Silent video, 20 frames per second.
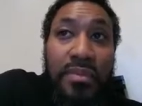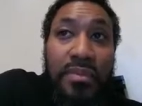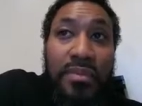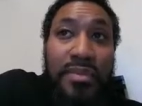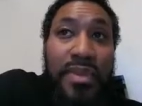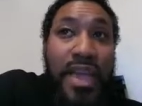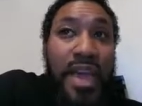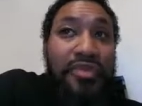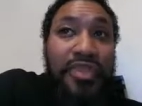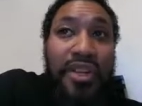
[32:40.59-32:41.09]

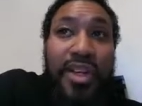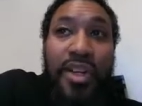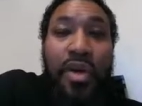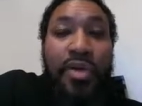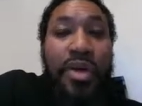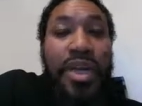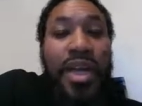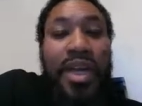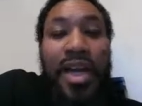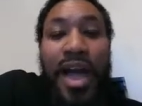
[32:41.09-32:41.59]
definitely
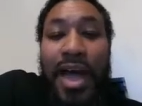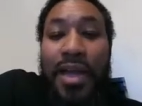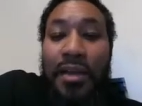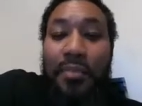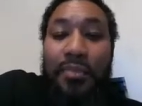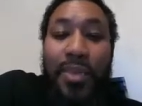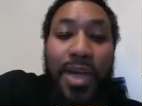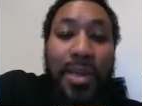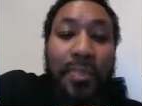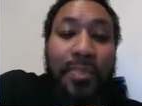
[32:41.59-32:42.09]
don't get caught
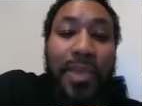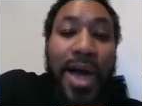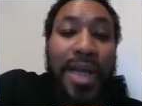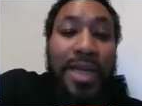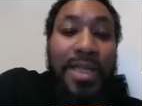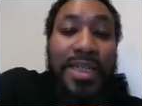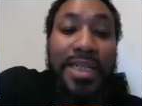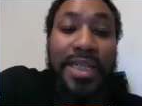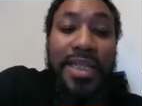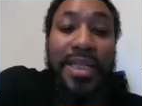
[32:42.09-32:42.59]
up in the
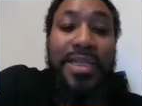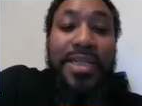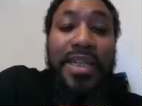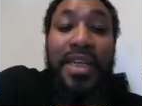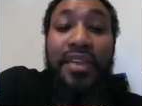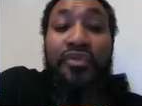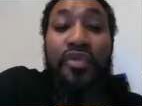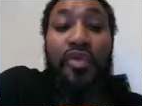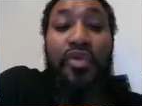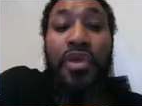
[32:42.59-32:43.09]
politics
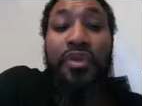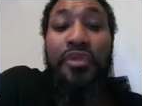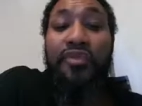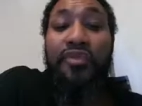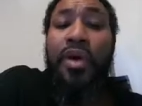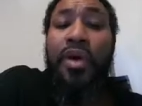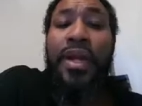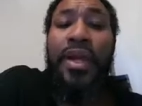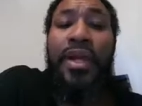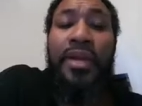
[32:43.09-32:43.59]
if you can
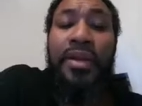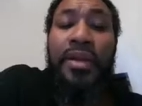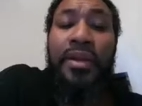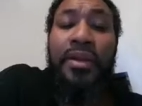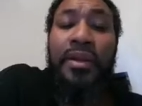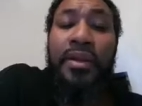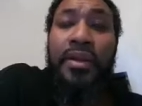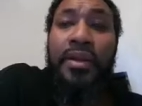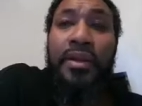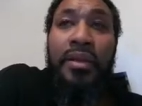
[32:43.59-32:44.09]
avoid it.
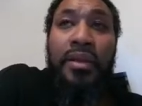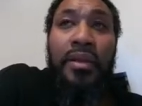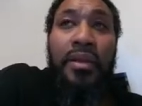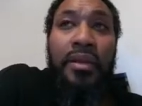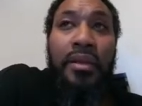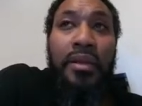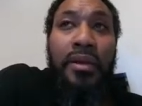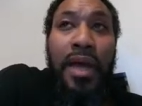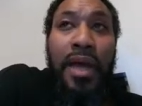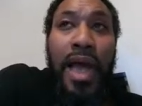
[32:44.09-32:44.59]

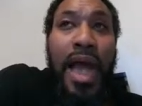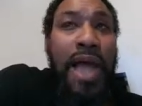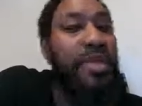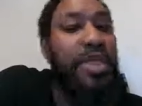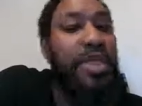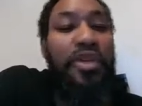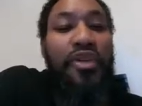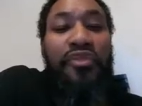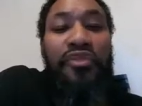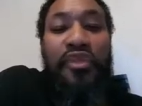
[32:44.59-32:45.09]
I'm
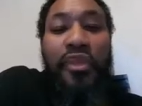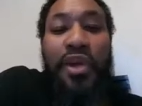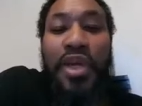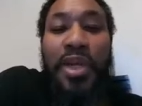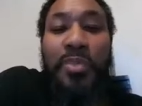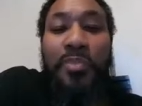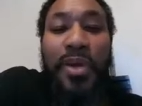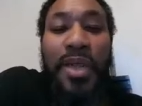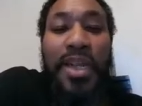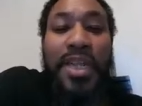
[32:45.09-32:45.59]
still for
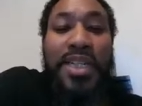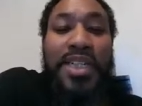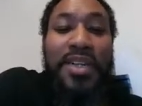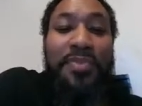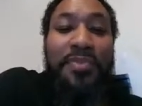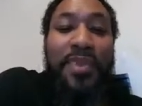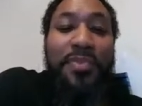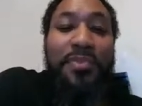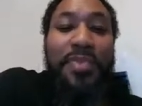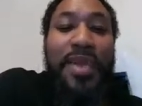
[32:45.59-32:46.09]
independence of
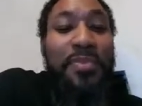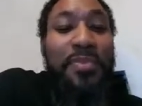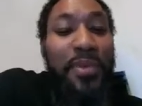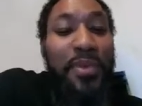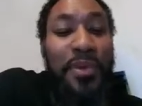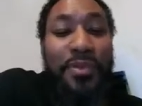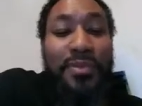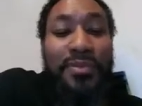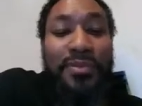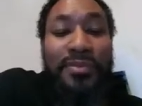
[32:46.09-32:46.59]
my
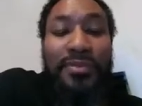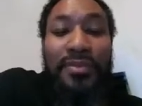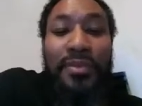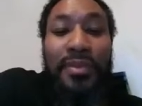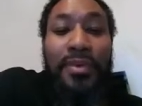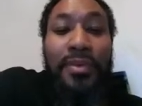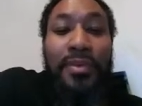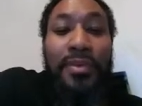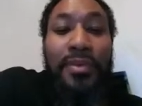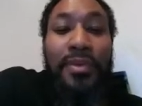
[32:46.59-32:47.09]
people,
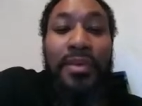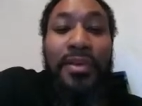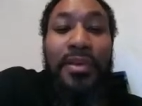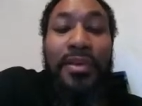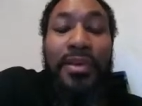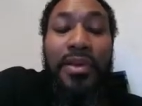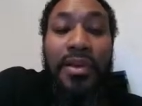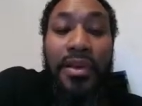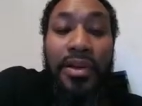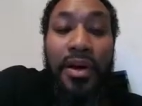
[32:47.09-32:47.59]

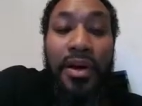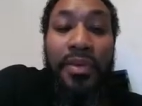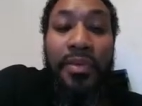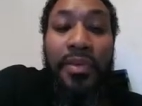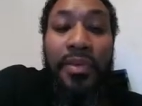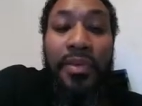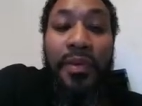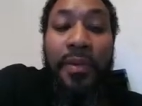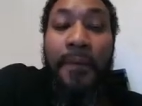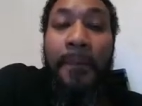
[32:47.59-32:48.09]
and
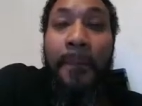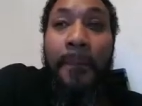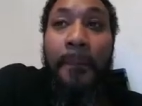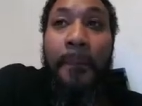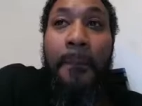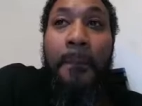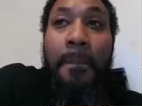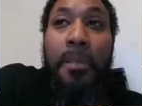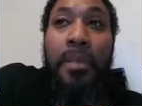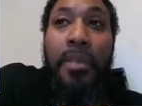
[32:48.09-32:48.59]

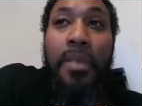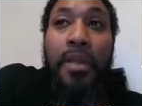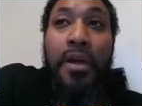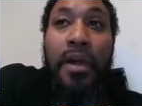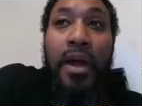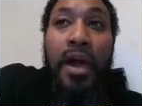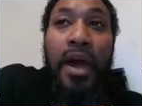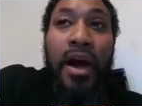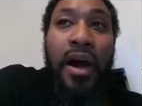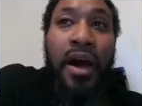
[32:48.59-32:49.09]

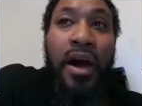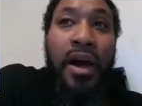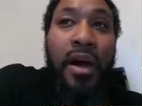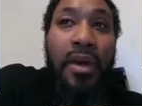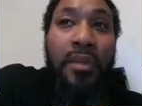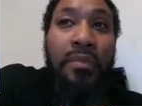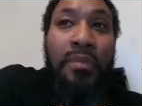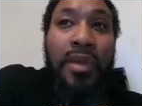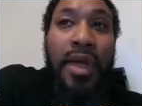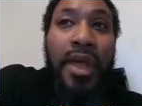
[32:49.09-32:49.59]

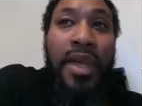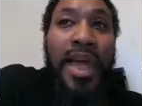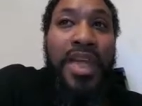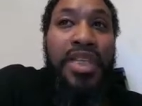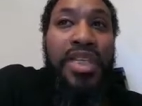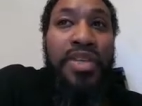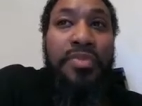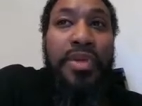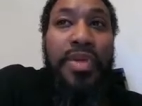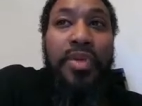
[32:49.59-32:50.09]
that
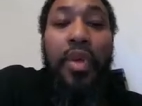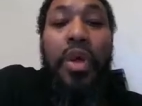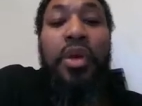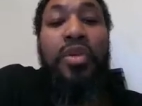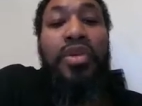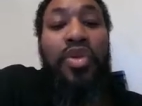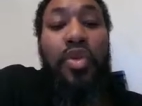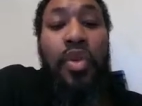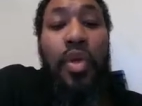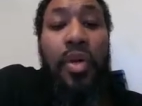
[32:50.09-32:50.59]
should be
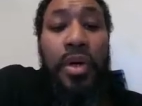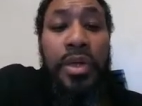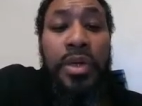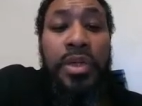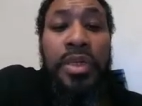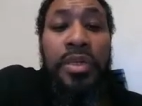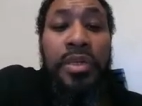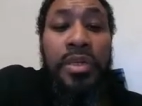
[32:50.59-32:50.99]
worked towards,